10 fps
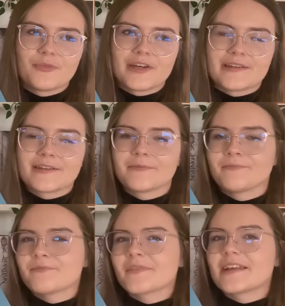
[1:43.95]
but
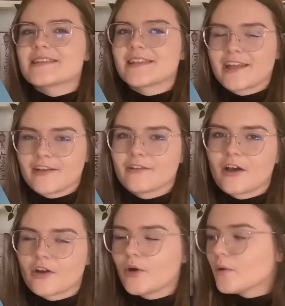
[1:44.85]
it's getting a
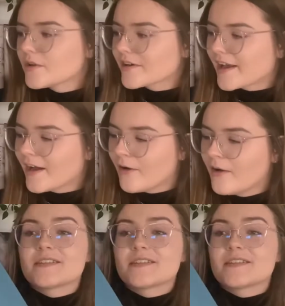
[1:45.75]
lot colder now.